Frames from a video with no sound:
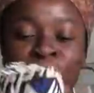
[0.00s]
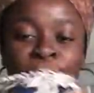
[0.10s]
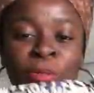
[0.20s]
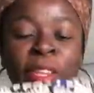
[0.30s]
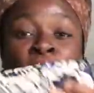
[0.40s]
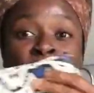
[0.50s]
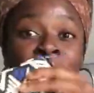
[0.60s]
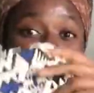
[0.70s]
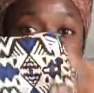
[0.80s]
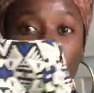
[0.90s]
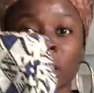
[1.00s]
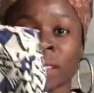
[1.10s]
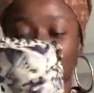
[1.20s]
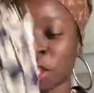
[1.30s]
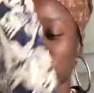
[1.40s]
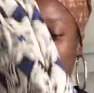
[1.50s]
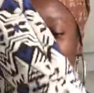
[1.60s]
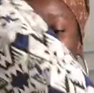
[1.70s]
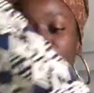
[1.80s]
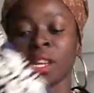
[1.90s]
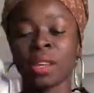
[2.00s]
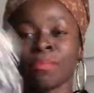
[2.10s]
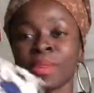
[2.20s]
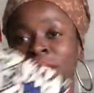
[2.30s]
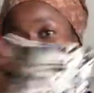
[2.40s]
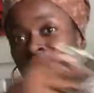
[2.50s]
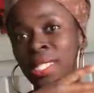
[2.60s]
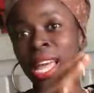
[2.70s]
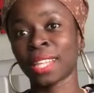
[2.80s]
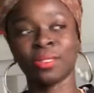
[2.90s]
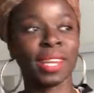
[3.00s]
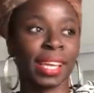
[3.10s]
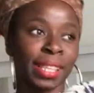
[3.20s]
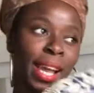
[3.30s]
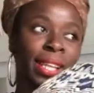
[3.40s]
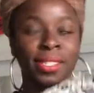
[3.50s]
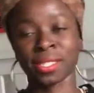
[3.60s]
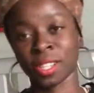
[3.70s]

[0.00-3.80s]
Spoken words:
fit the way I want it to, because I don't like the other